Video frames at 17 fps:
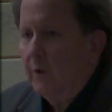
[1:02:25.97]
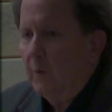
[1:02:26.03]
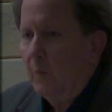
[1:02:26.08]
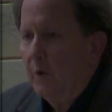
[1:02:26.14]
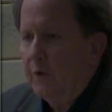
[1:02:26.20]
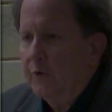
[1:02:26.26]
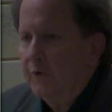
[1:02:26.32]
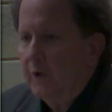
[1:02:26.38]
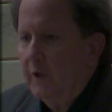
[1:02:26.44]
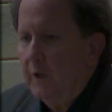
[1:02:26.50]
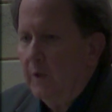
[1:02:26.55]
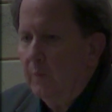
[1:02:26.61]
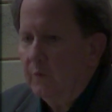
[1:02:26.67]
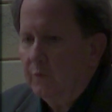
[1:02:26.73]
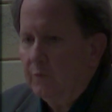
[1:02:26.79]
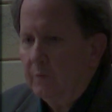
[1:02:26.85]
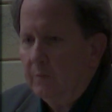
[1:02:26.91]
was that he
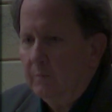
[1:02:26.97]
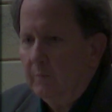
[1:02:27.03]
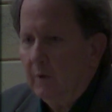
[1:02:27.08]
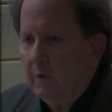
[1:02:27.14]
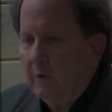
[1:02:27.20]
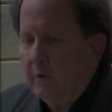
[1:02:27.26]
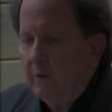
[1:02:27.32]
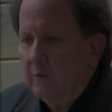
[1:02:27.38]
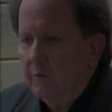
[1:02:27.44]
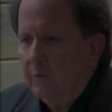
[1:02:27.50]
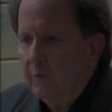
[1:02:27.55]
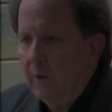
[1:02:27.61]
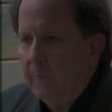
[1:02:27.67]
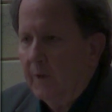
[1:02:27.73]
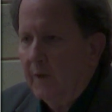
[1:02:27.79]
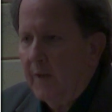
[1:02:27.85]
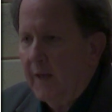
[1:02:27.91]
grew
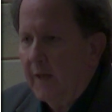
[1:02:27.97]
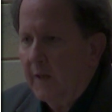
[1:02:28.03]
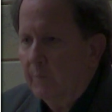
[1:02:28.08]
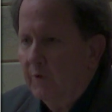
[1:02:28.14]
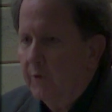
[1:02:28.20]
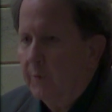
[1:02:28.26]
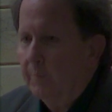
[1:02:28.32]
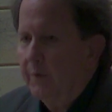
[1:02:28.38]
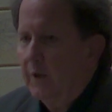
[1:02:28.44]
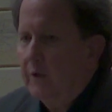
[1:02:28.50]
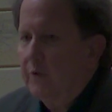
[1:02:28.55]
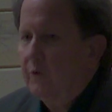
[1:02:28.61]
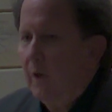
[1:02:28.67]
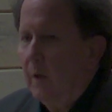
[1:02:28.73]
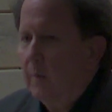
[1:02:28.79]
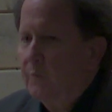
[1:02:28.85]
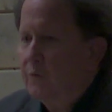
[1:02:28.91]
up in Hannibal and played
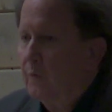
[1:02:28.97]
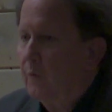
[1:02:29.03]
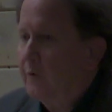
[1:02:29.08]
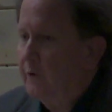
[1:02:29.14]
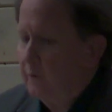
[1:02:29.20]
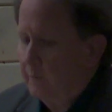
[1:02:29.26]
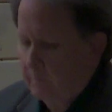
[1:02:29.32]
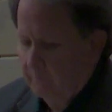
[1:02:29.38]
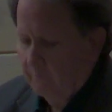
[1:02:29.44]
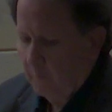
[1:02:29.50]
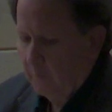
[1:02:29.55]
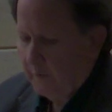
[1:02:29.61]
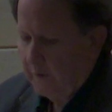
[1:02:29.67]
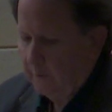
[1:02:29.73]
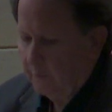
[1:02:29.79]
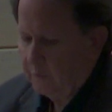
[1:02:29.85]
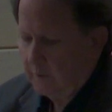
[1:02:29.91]
Tom Sawyer
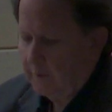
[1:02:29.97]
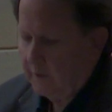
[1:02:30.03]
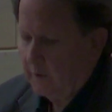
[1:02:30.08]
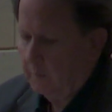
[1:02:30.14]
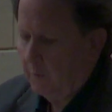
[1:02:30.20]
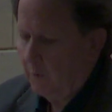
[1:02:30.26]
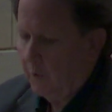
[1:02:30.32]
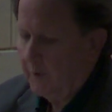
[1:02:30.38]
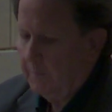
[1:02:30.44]
when he was a little boy.